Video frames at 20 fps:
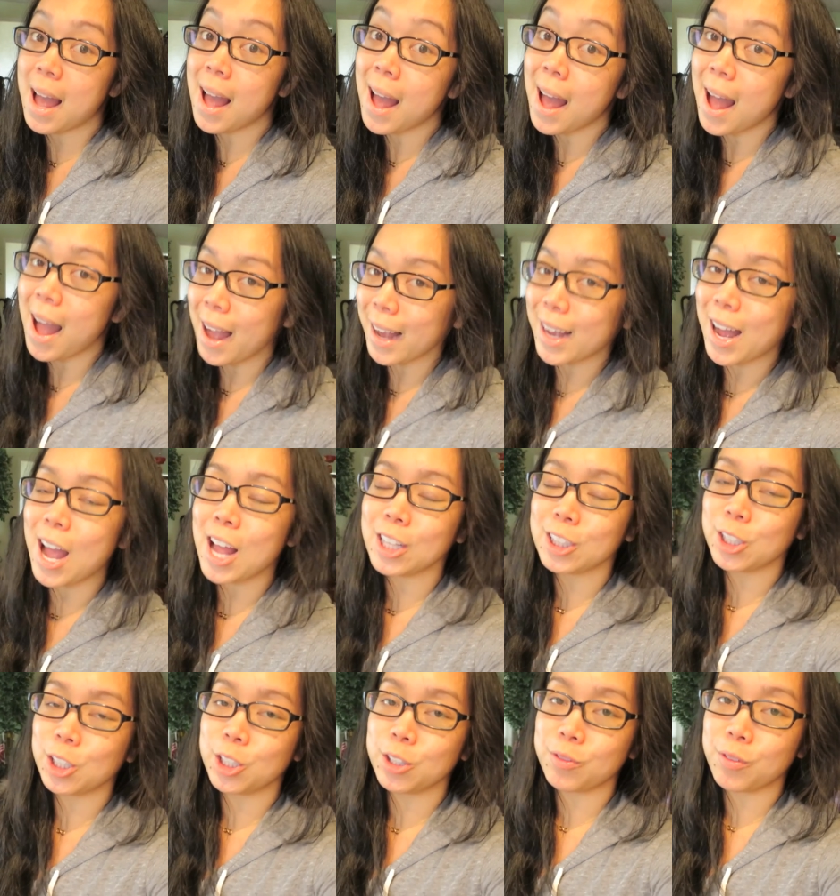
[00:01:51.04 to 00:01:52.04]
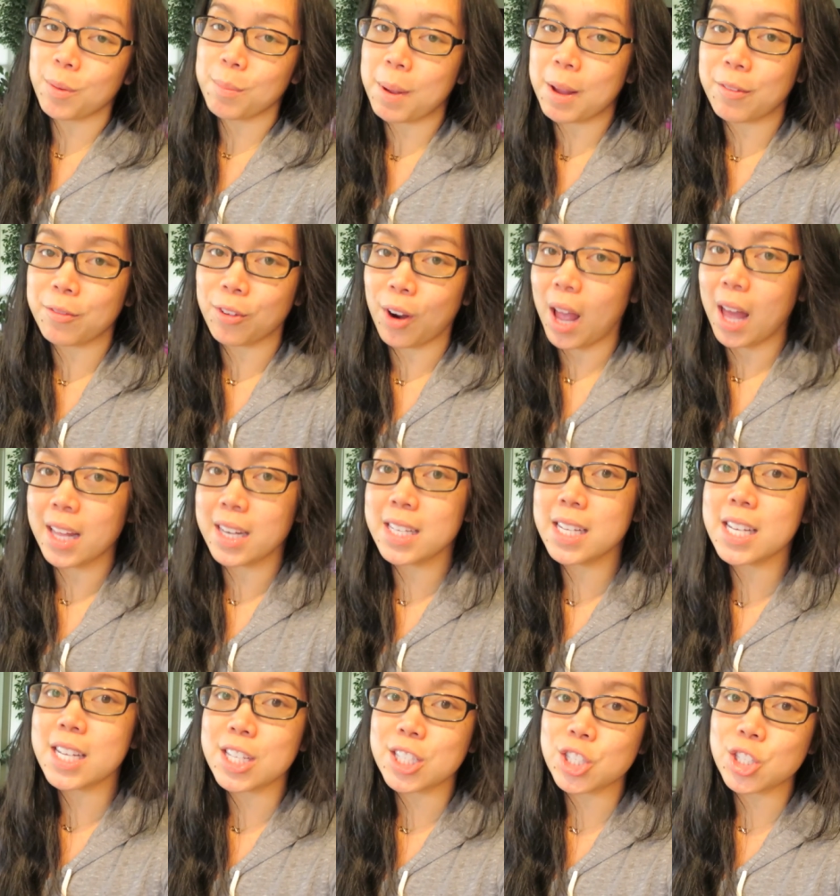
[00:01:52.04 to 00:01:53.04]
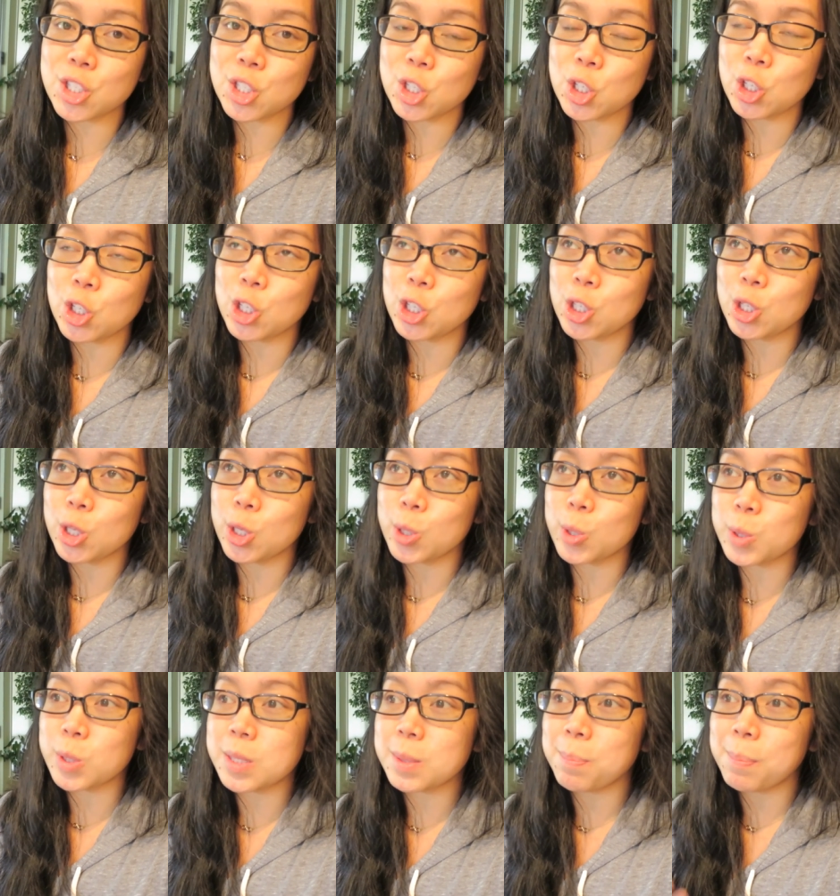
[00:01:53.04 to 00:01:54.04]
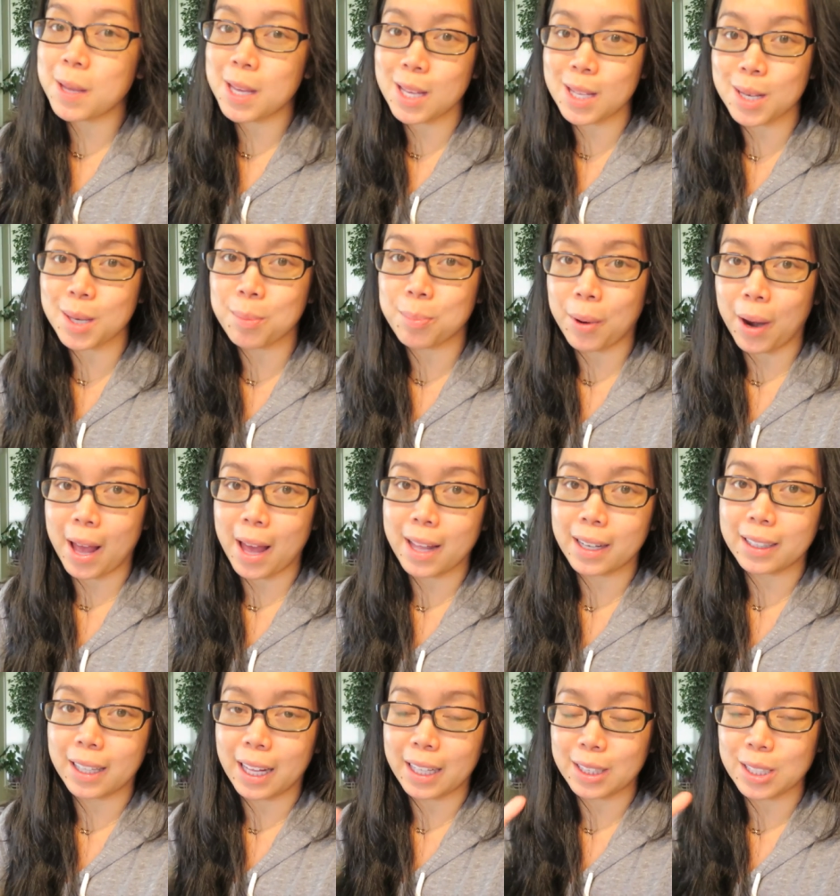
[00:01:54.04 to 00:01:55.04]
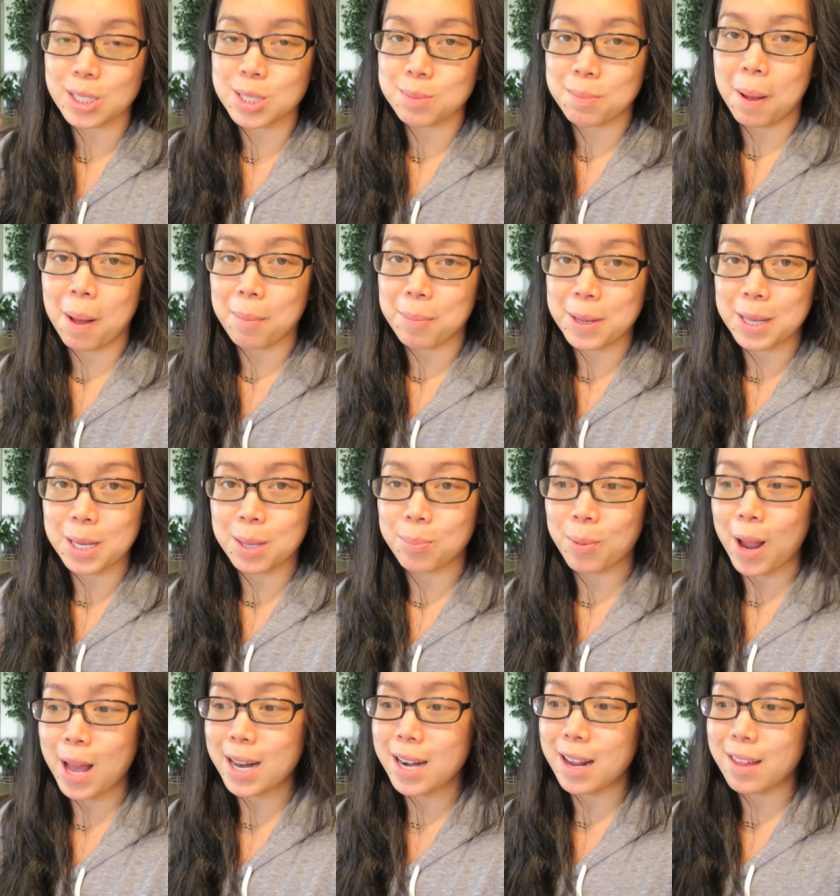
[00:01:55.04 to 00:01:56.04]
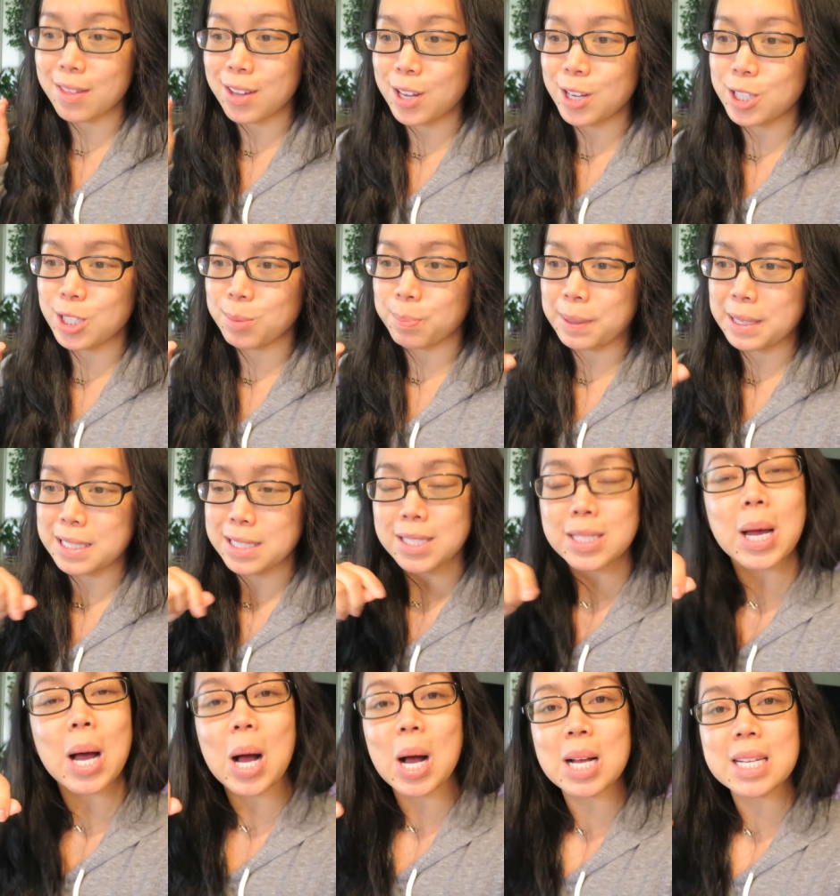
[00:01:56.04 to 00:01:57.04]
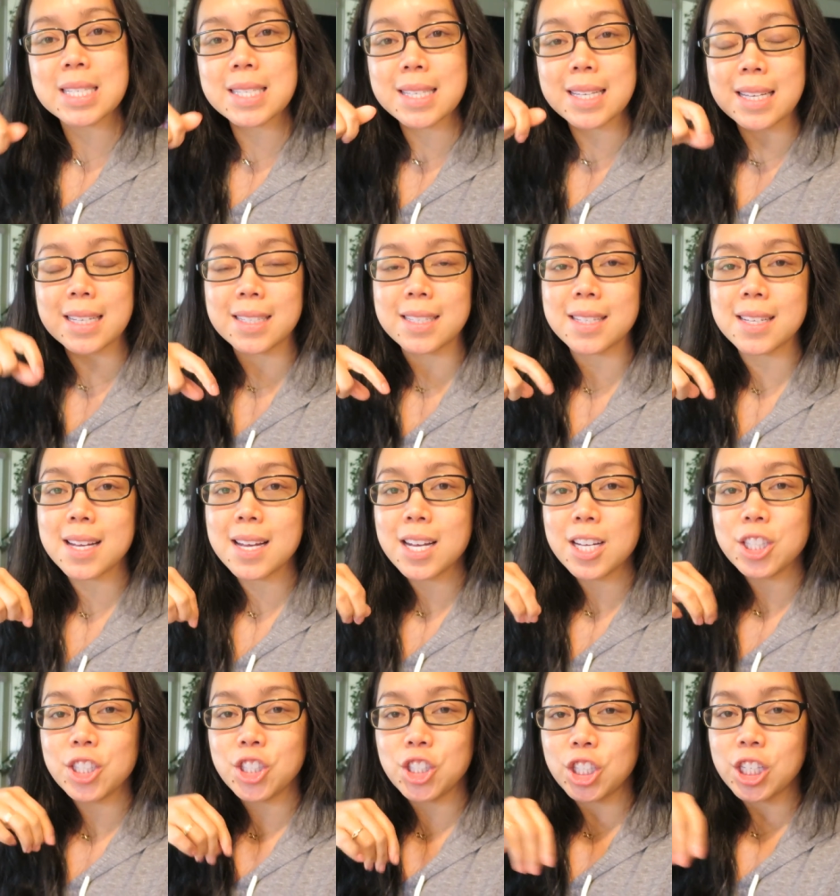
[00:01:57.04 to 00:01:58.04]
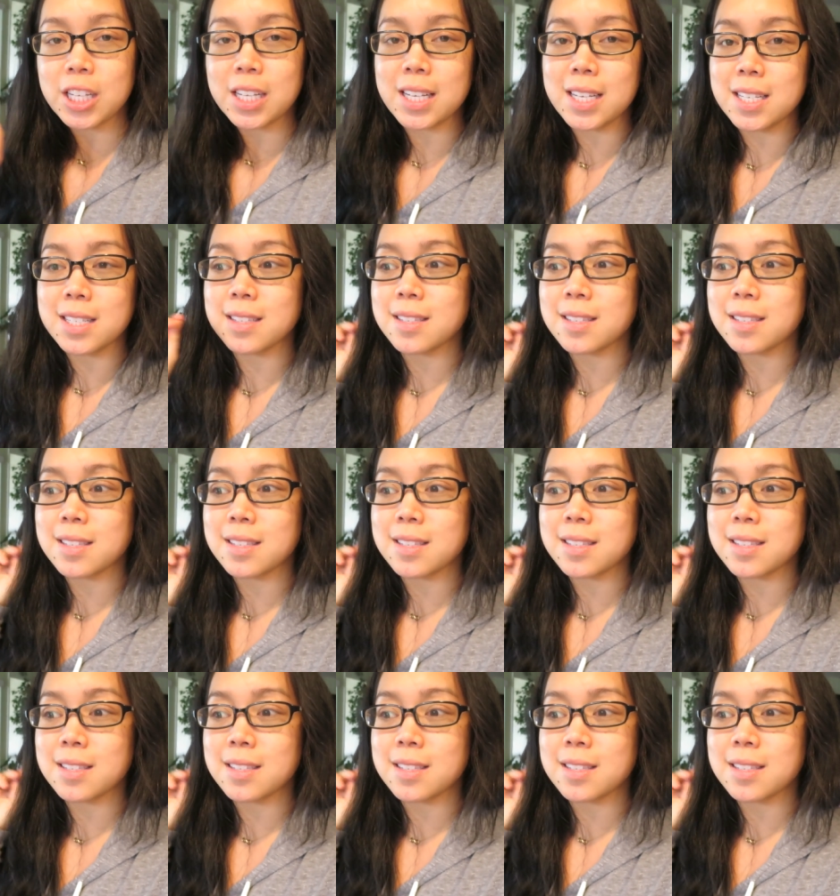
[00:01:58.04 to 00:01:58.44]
A hack I learned from my friend is to use pita bread. Like just small pita bread and then you put sauce and There's a cheese. dough that